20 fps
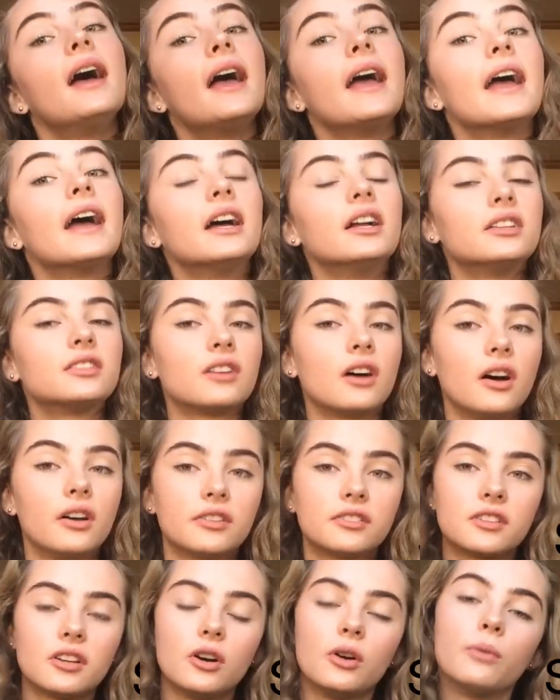And
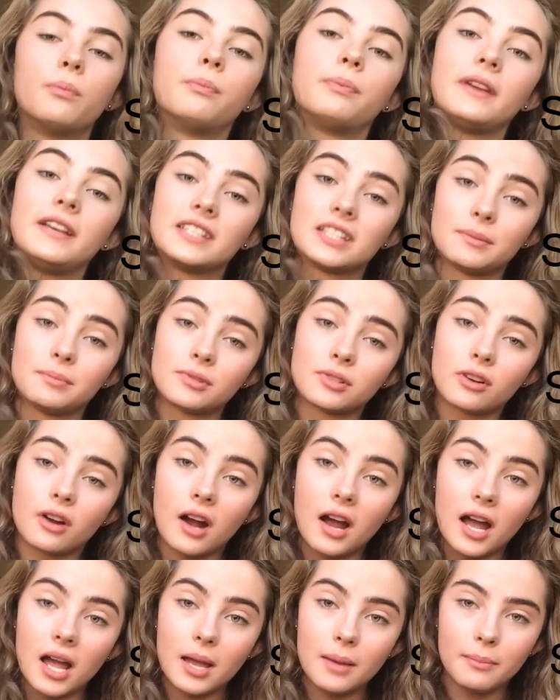also, please
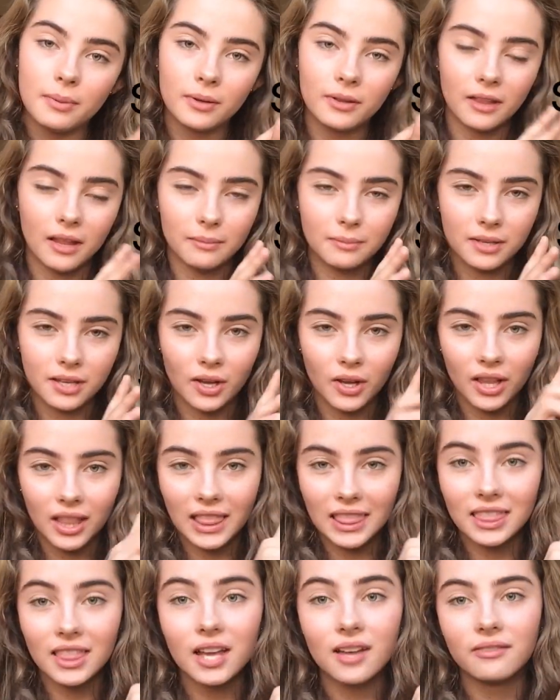subscribe. That'd be
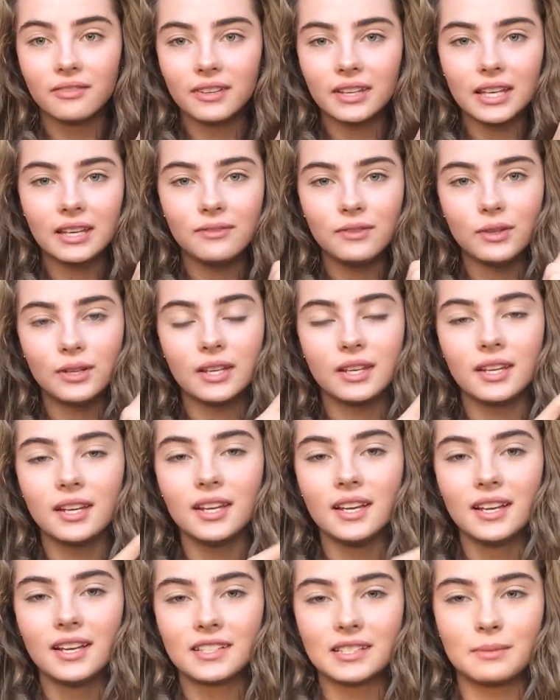lovely if you did.
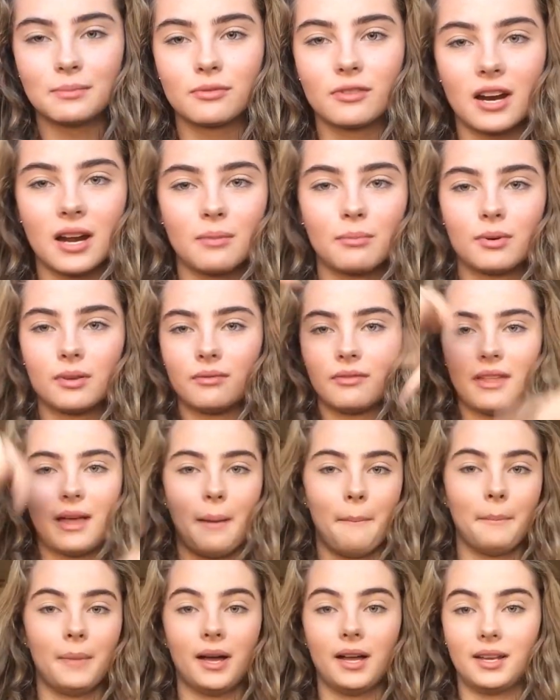Subscribe wherever
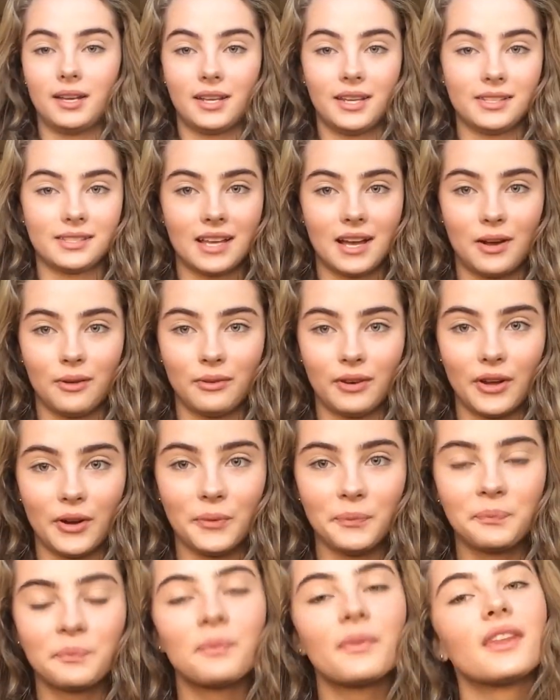that button is. I don't
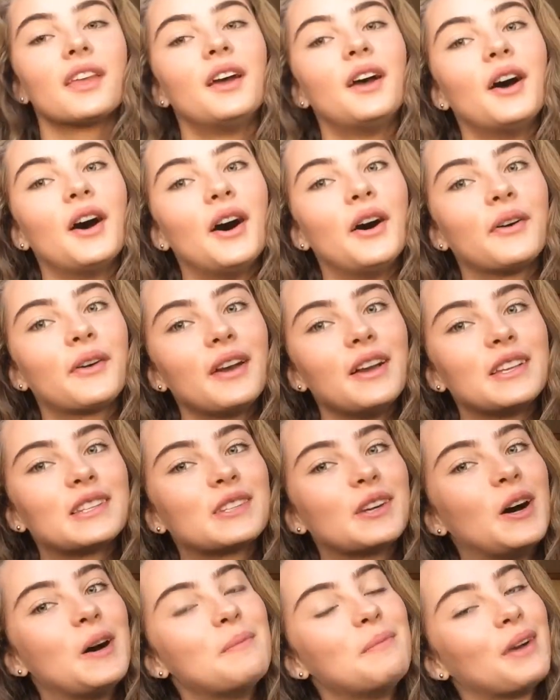know. Okay,
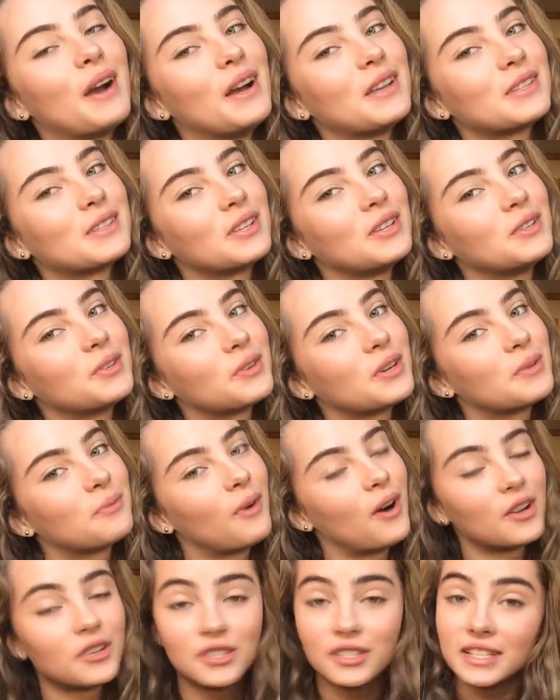so hope you guys enjoyed
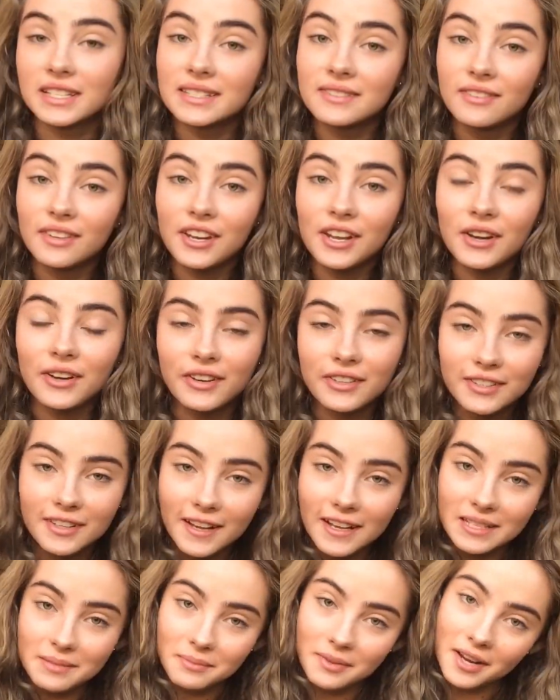watching this video, and I'll see
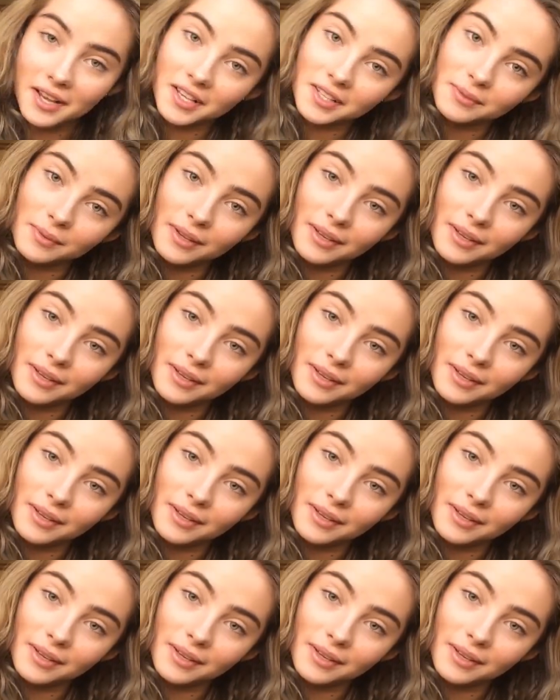you guys in the next